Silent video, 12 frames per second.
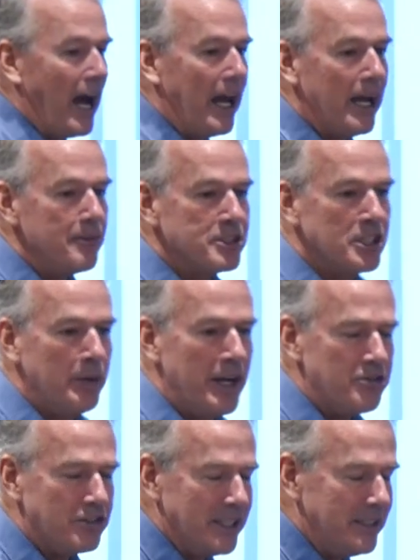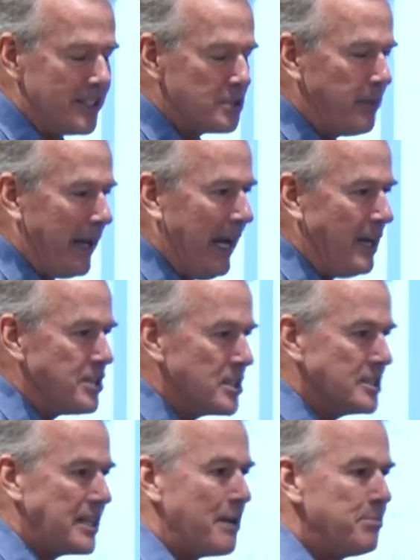I am so interested in this page is
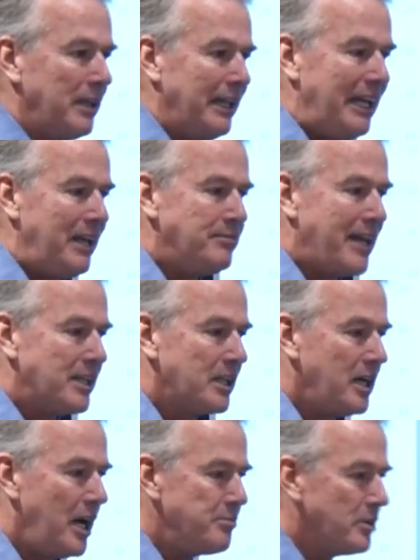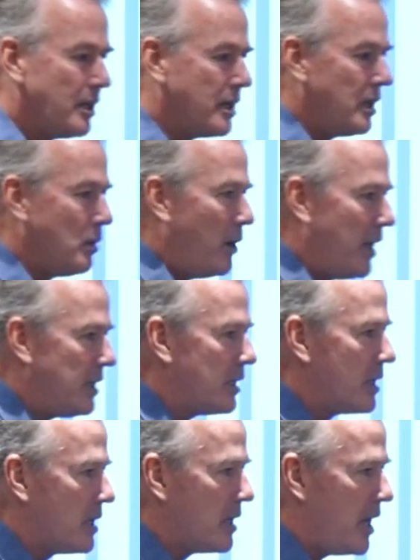because I believe that the, the, the, one
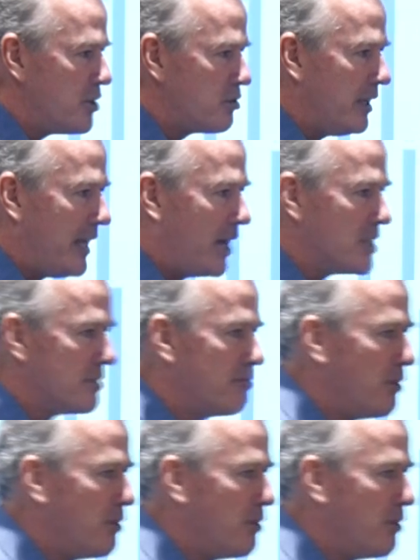country that is